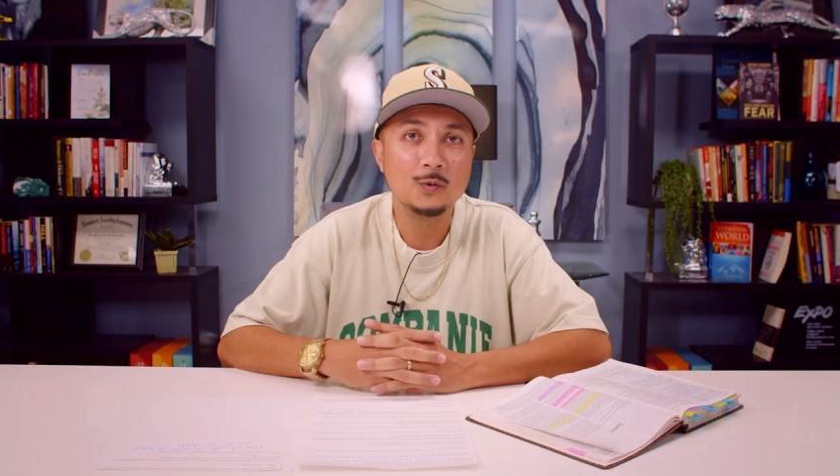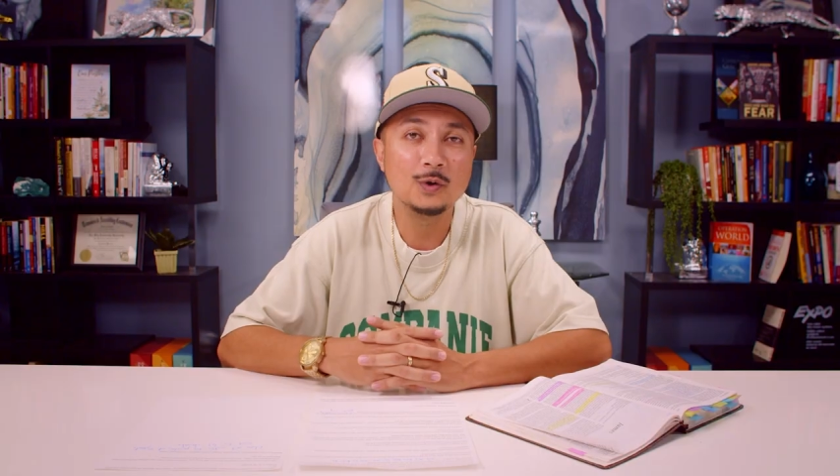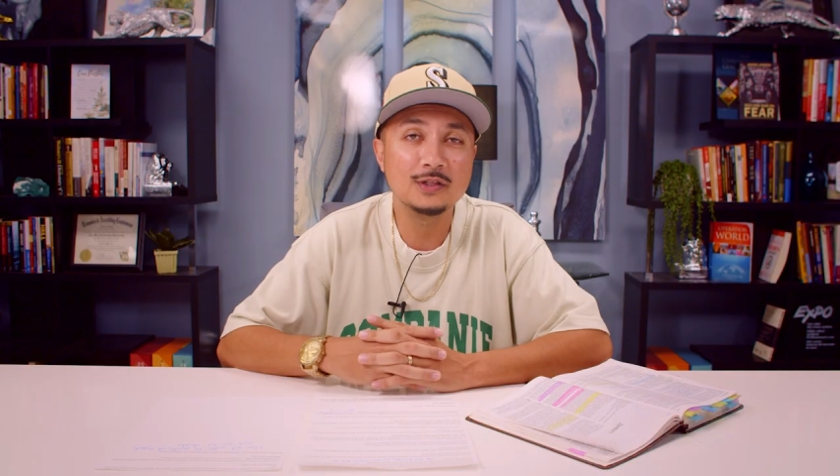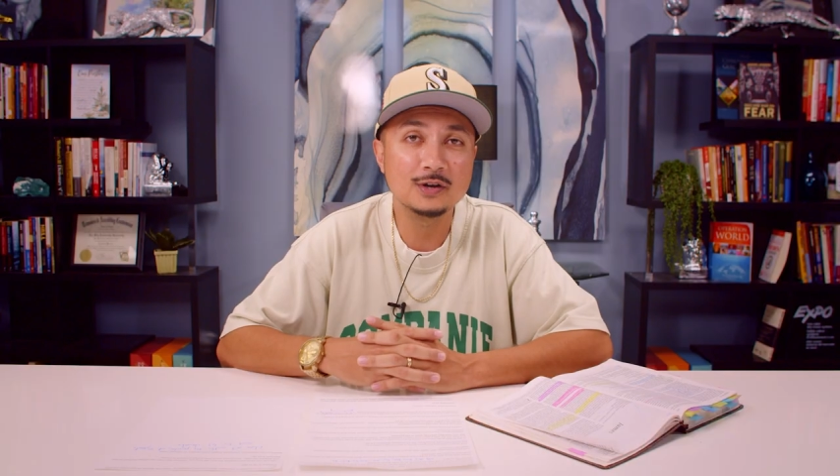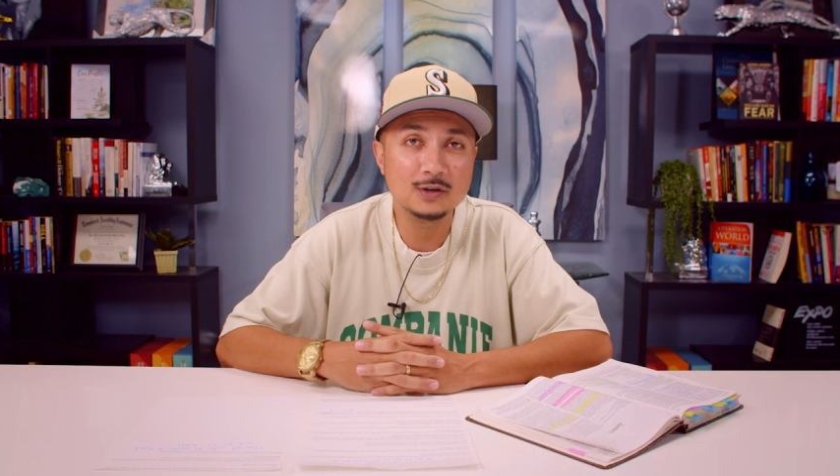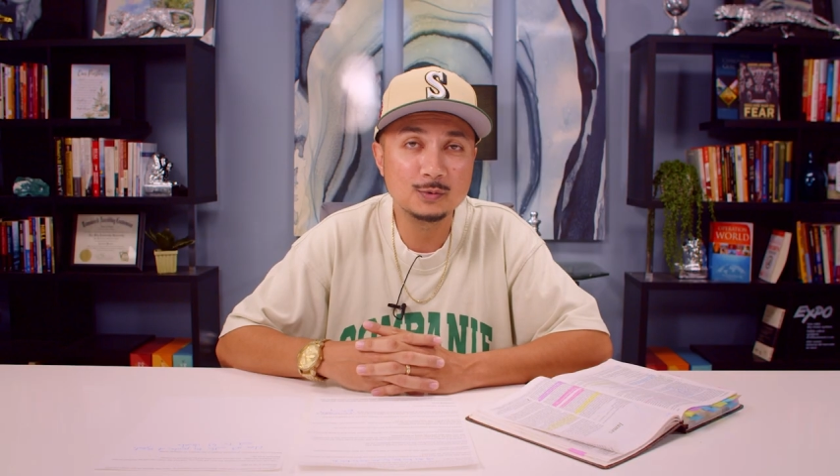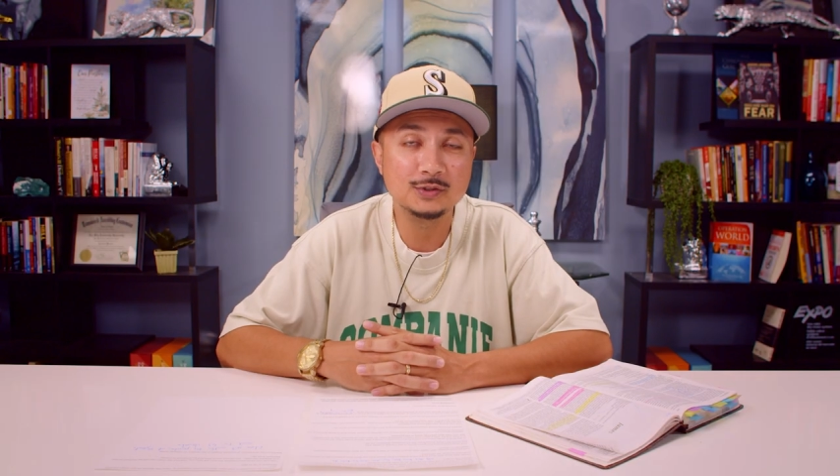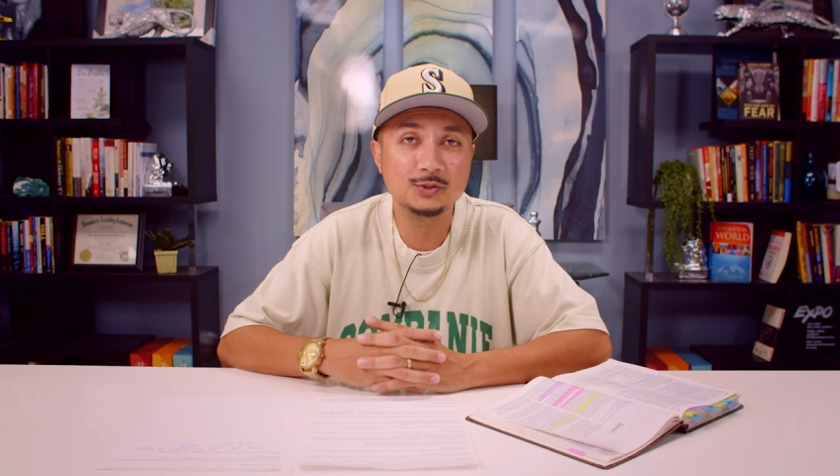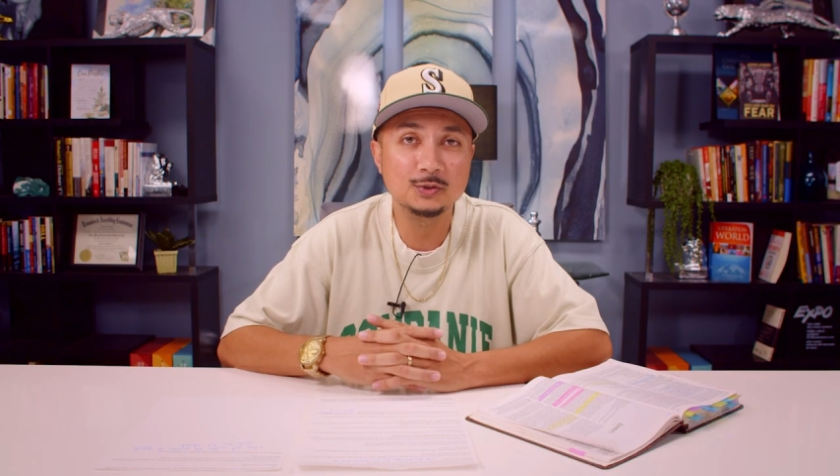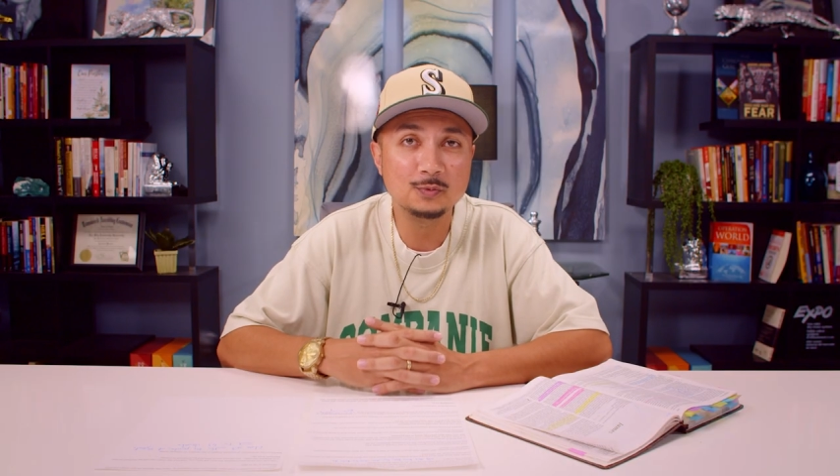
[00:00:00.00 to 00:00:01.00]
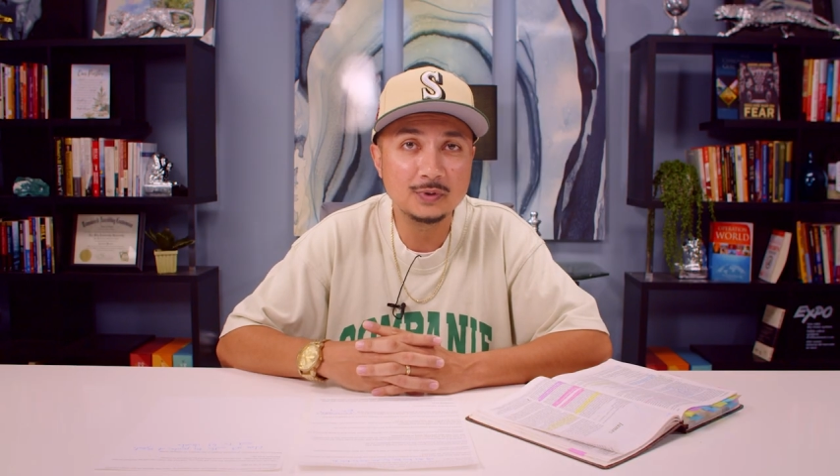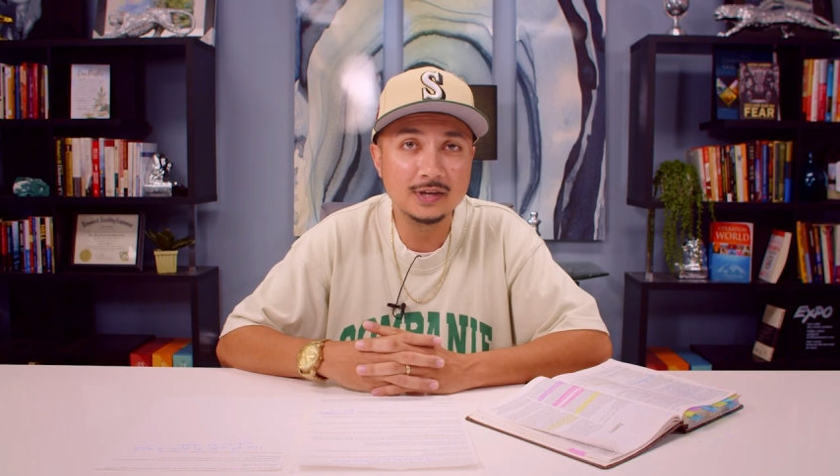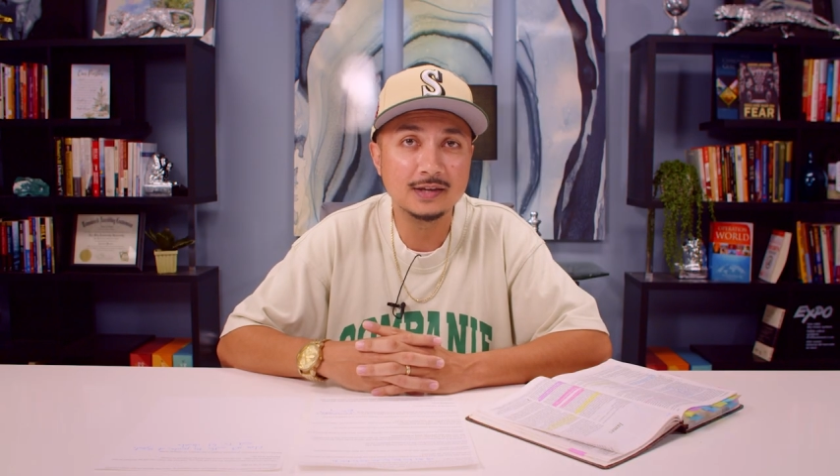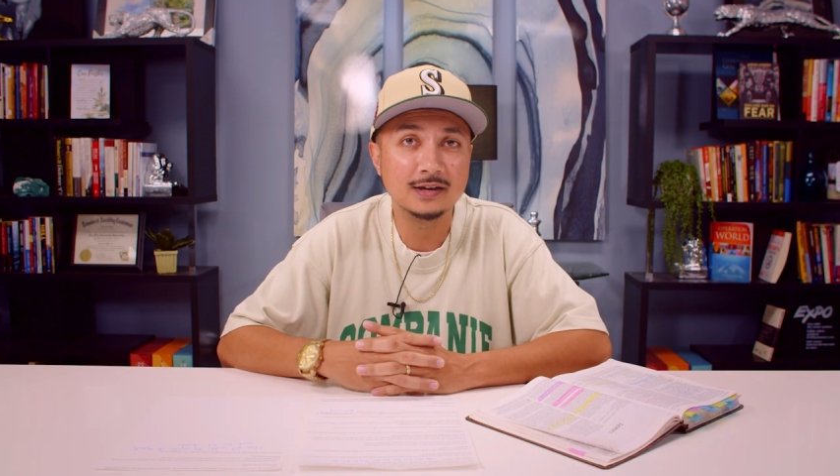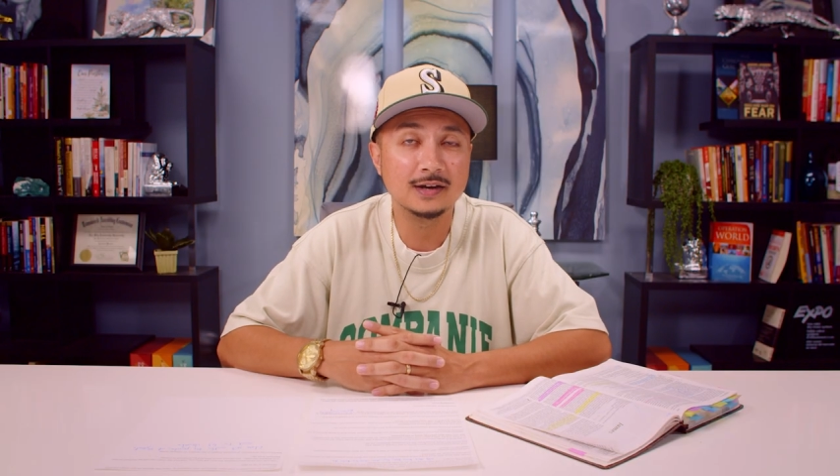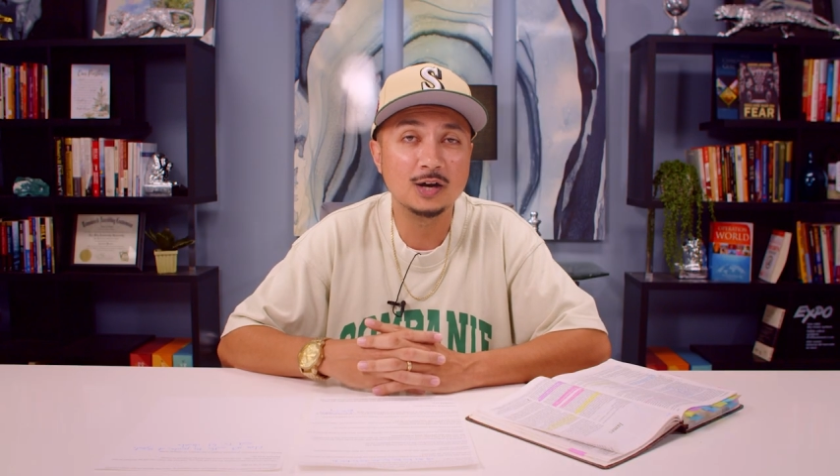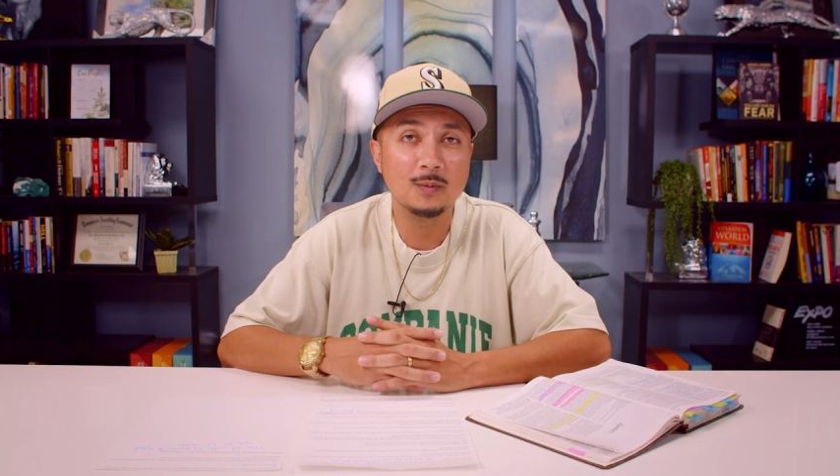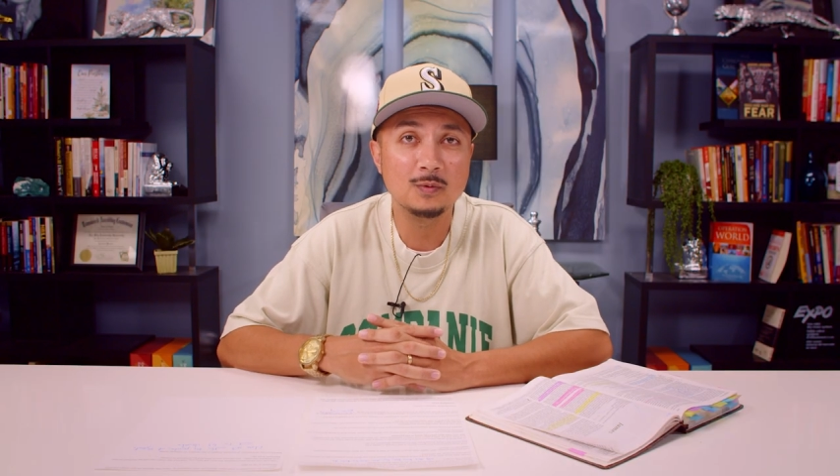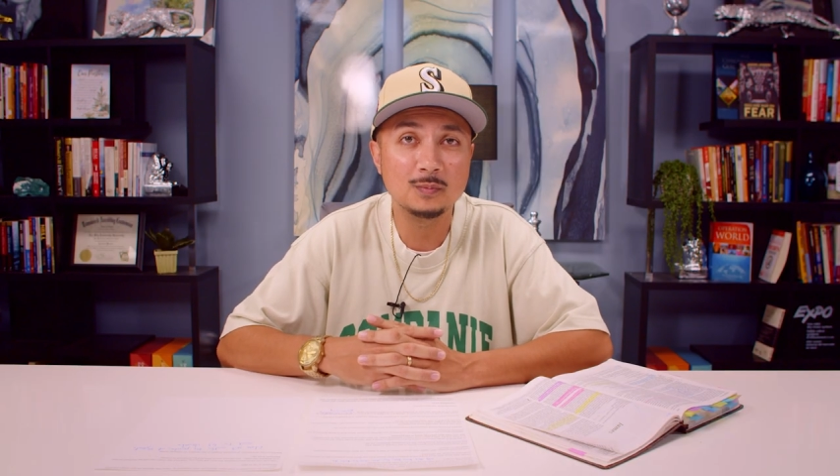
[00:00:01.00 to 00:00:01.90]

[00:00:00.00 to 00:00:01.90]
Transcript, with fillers: Whether it was you being a couple